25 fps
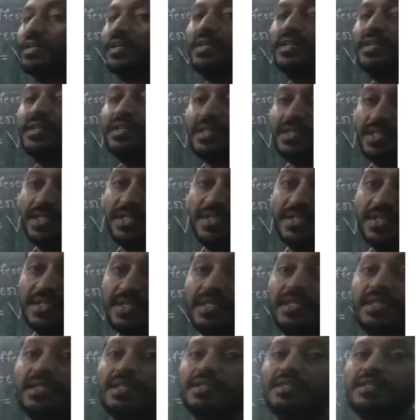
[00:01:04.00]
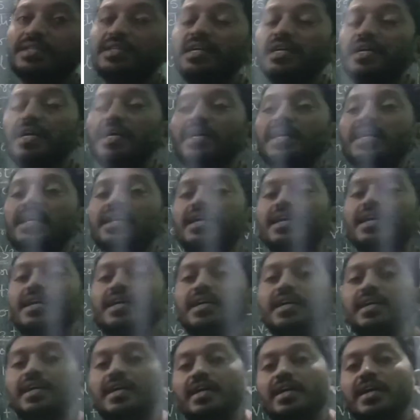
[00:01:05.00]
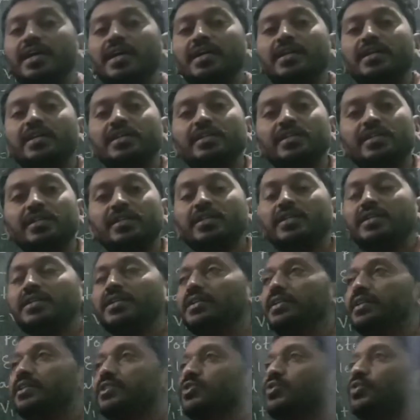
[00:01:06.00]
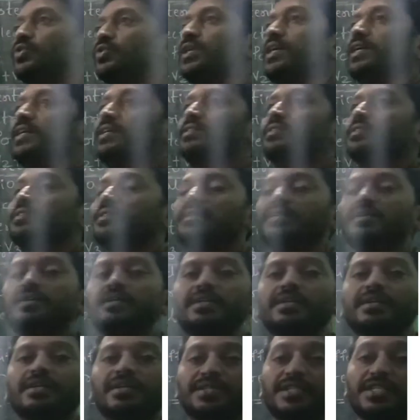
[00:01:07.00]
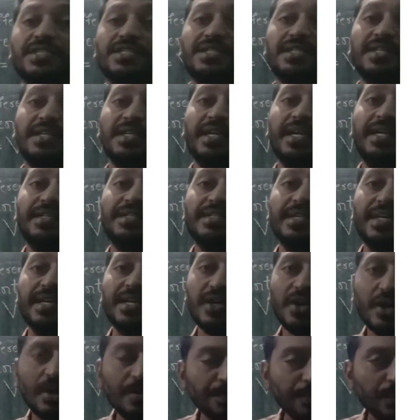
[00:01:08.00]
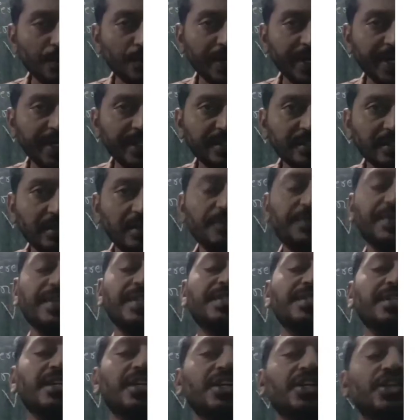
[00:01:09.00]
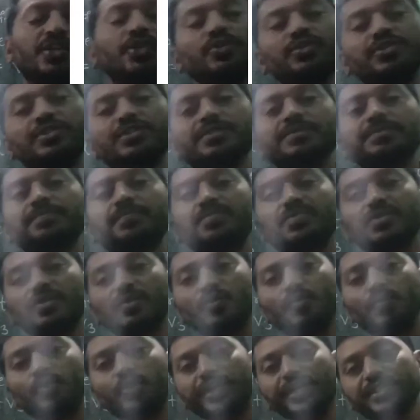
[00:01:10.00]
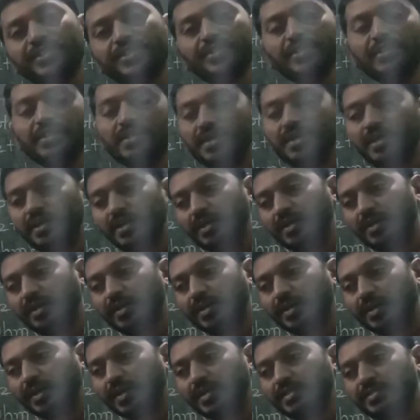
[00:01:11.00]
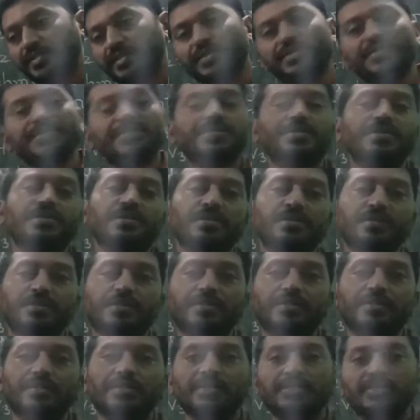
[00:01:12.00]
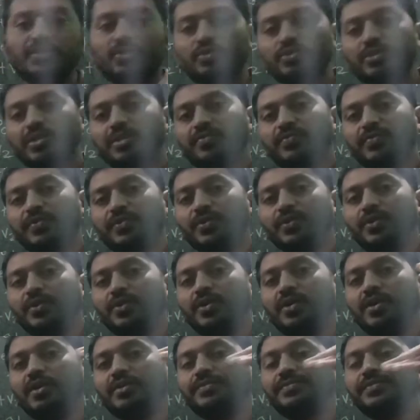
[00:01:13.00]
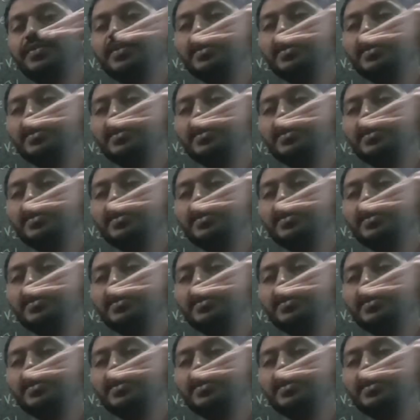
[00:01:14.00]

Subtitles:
resistor. The students, resistor is a component of a circuit which resists to the flow of